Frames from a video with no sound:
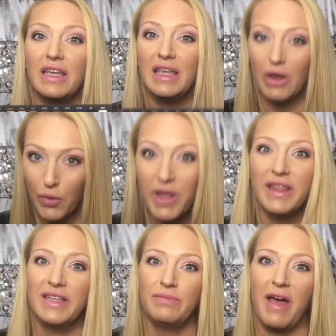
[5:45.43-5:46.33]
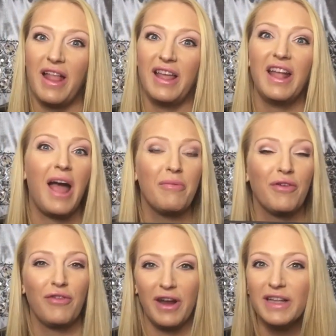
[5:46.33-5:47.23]
go get this palette. I'm
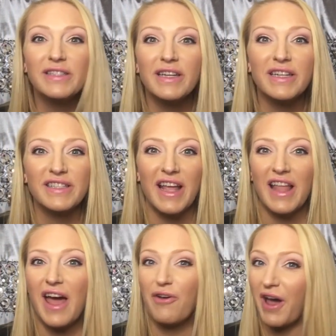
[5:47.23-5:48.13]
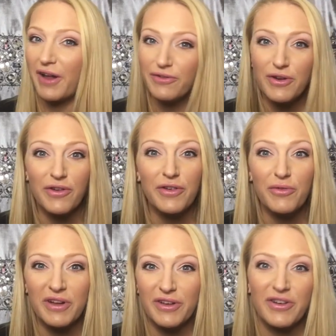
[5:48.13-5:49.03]
afraid it's going to sell out. I don't know if it
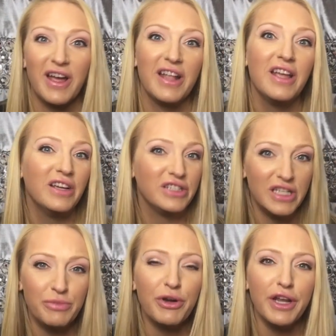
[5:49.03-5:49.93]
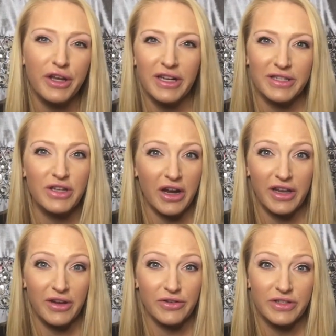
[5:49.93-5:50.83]
will or not. She's pretty good at
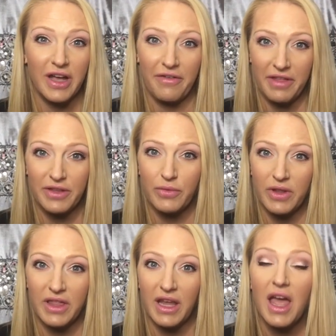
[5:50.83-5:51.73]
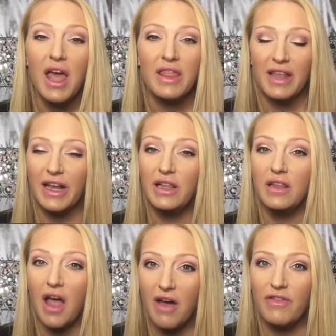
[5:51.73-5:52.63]
stocking her stuff. That's one thing that I
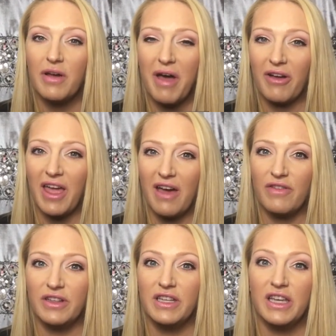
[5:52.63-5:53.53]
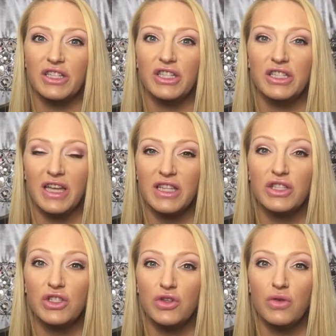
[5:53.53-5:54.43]
love about Kat Von D, is she
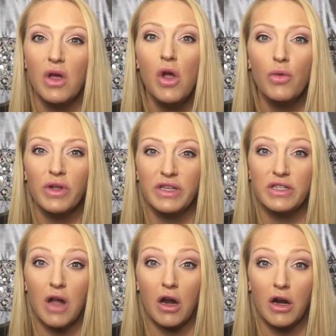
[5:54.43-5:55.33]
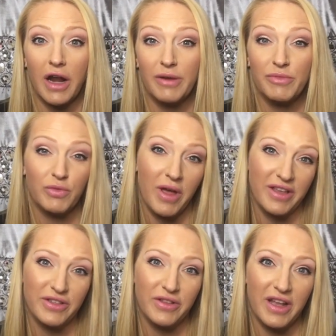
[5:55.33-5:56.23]
tends to really stock her items well
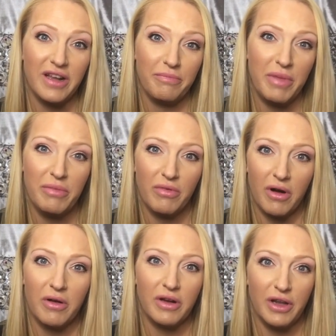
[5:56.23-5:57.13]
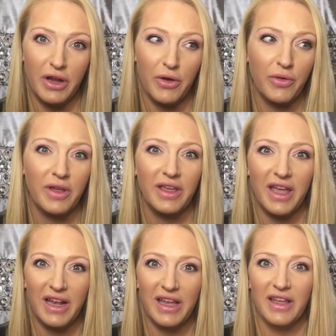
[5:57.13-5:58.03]
so that people aren't, you know,
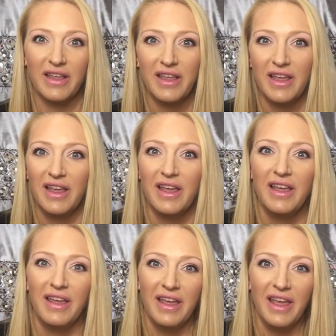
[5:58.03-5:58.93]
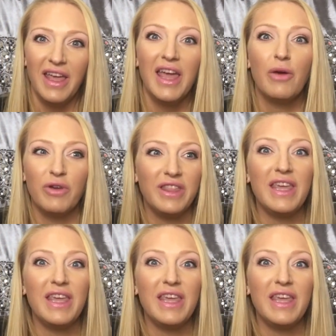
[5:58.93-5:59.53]
getting hit with